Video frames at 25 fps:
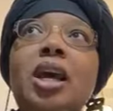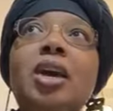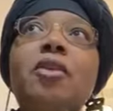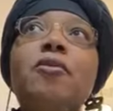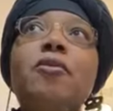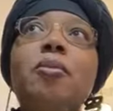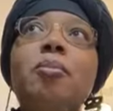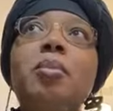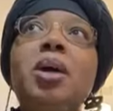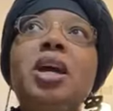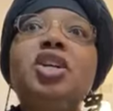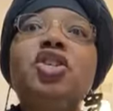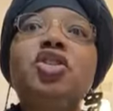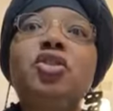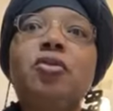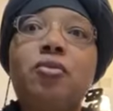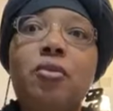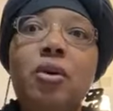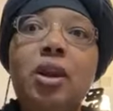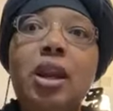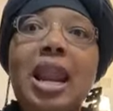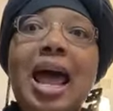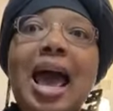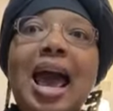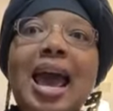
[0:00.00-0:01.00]
information
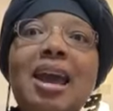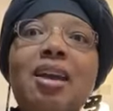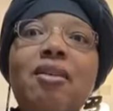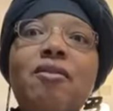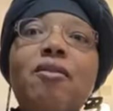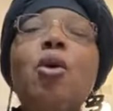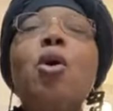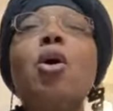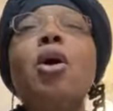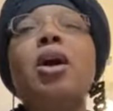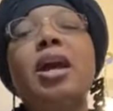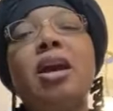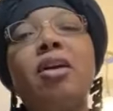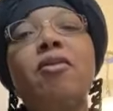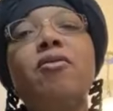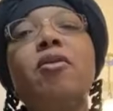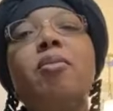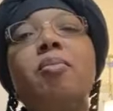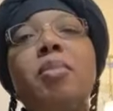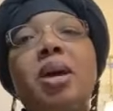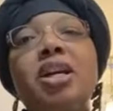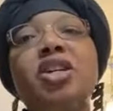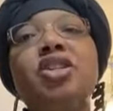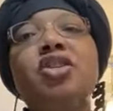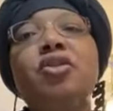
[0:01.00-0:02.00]
for life or
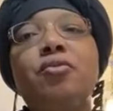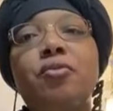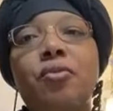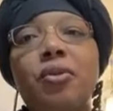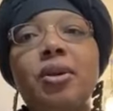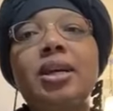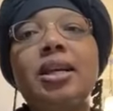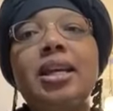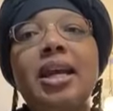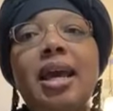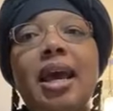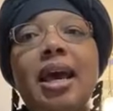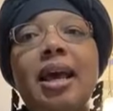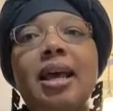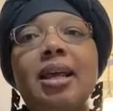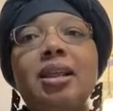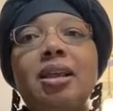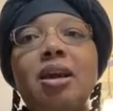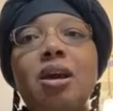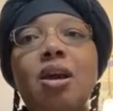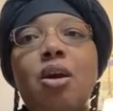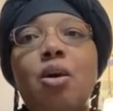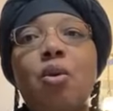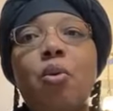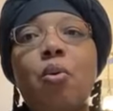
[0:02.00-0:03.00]
information for death.
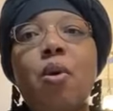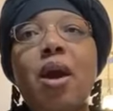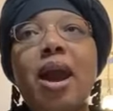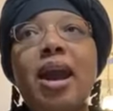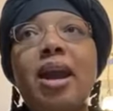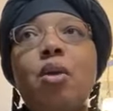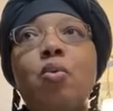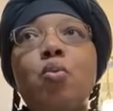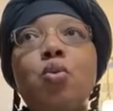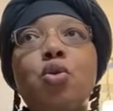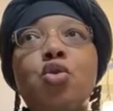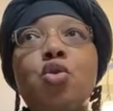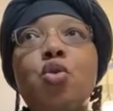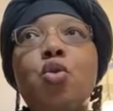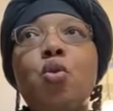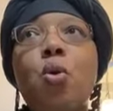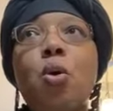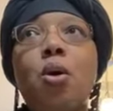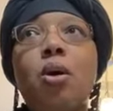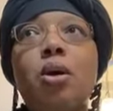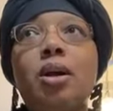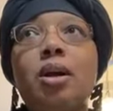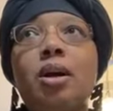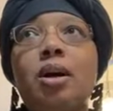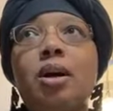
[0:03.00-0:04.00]
Right, and when you go
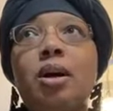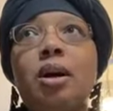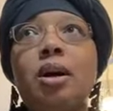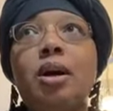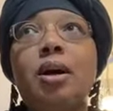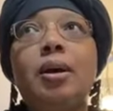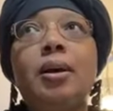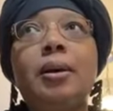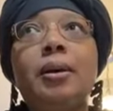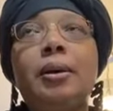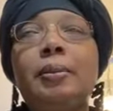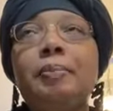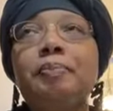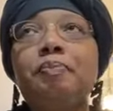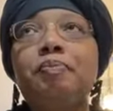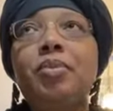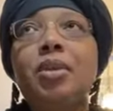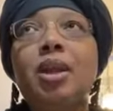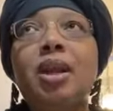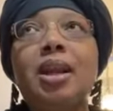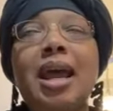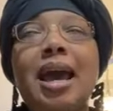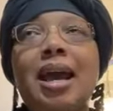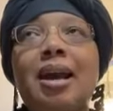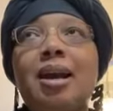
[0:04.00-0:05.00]
on a um,
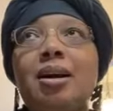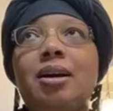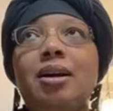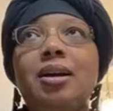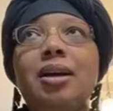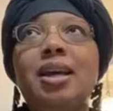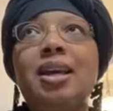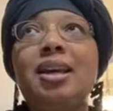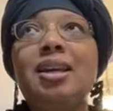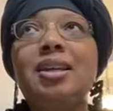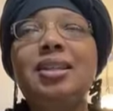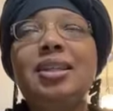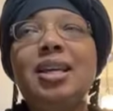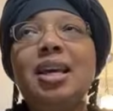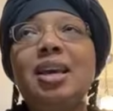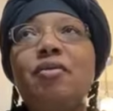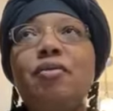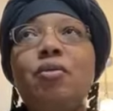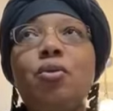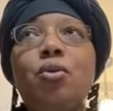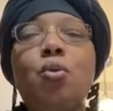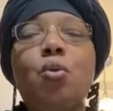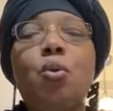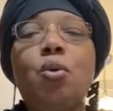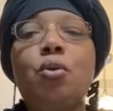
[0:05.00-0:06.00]
like a say
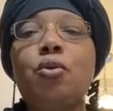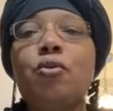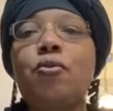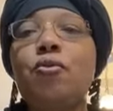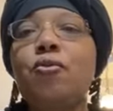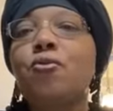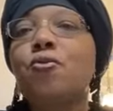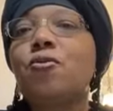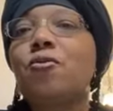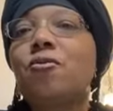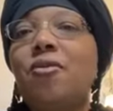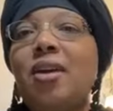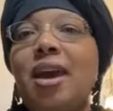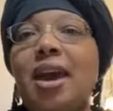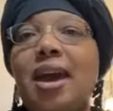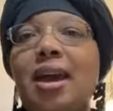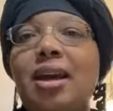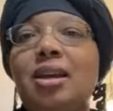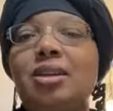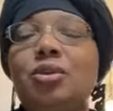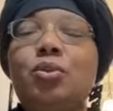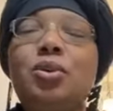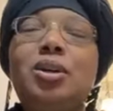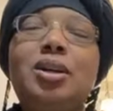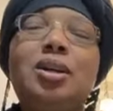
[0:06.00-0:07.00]
if you go on a fruit
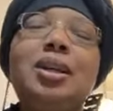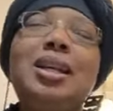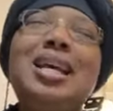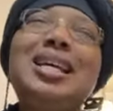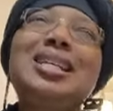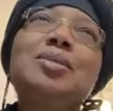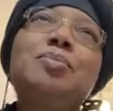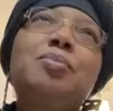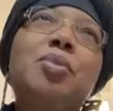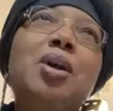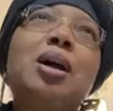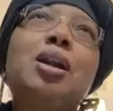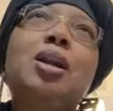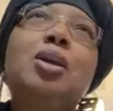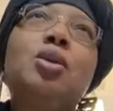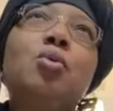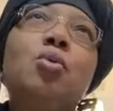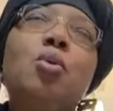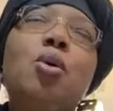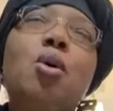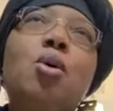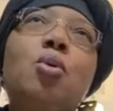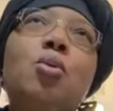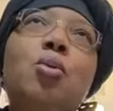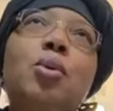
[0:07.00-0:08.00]
fast, well, that's probably the
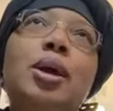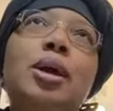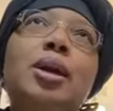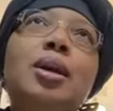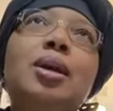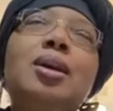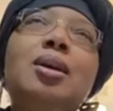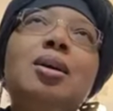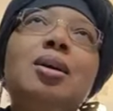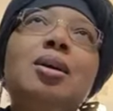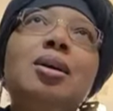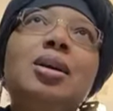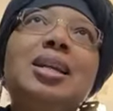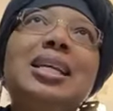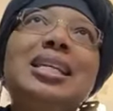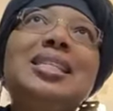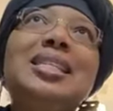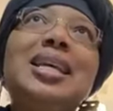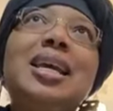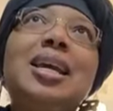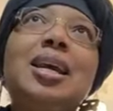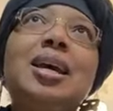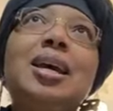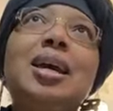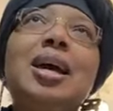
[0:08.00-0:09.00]
wrong way to
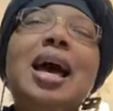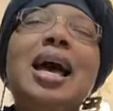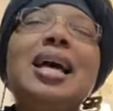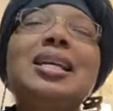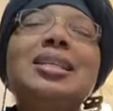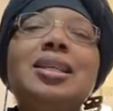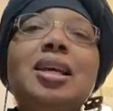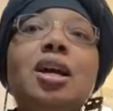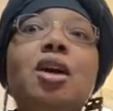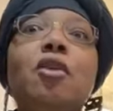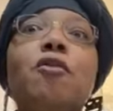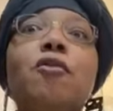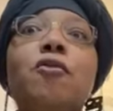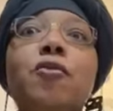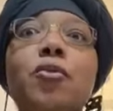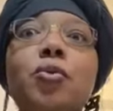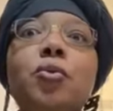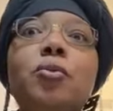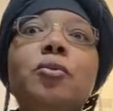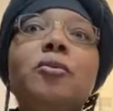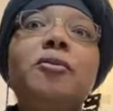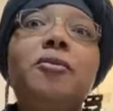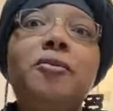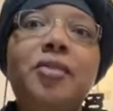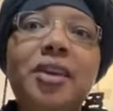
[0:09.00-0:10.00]
say that. I say a
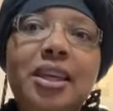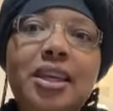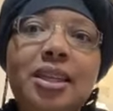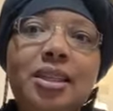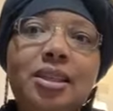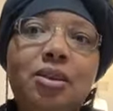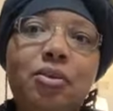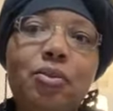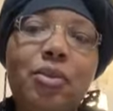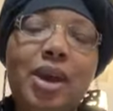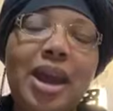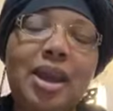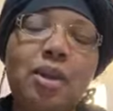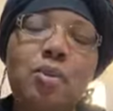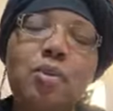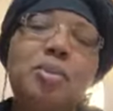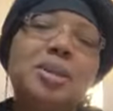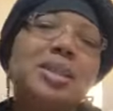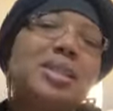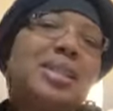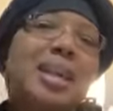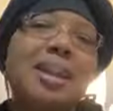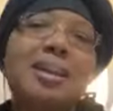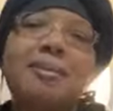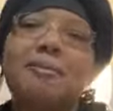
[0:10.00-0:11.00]
fruit feast, right? We
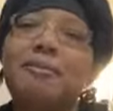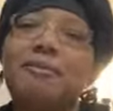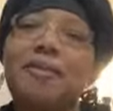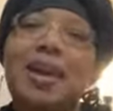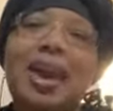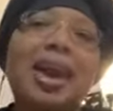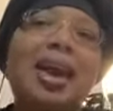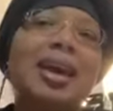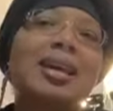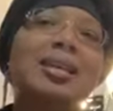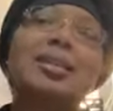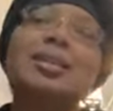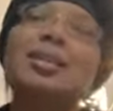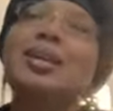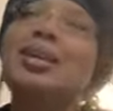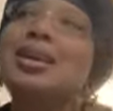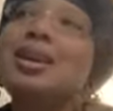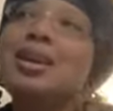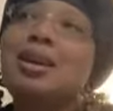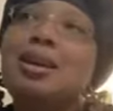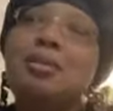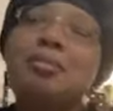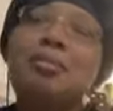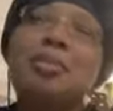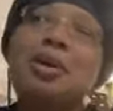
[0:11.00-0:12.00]
be saying fast,
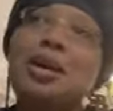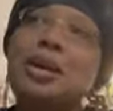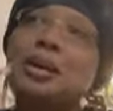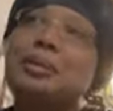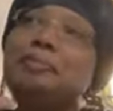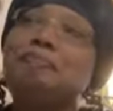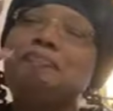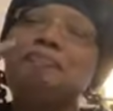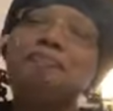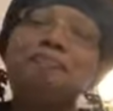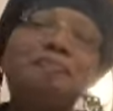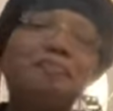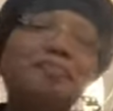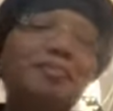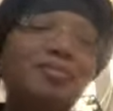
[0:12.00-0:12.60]
but